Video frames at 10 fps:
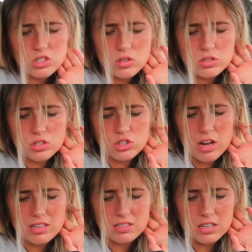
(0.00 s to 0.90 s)
Choose your
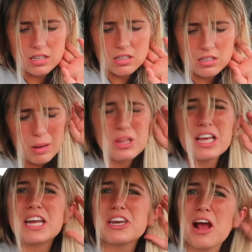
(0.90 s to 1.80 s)
dressing. I
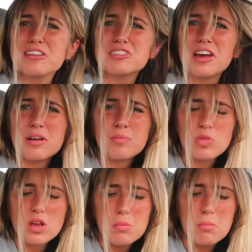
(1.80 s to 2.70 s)
want like a nice like
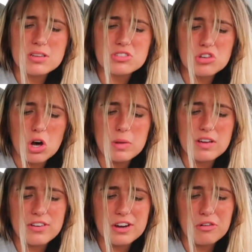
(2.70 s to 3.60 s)

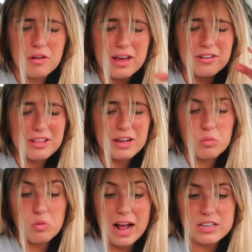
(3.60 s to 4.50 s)
balsamic vinaigrette or like
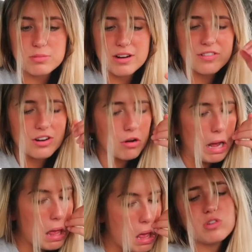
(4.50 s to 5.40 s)
a raspberry
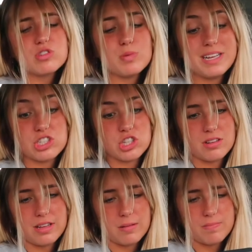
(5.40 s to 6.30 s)
vinaigrette. I'll do sweet
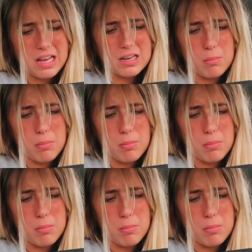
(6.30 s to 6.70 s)
chili. Pick a